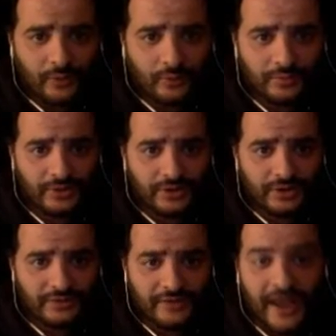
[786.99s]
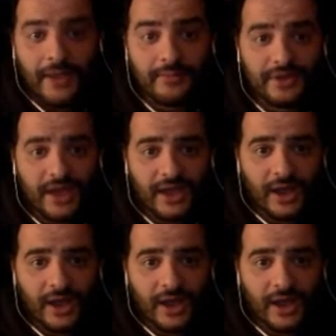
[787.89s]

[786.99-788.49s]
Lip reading: will be for NBA.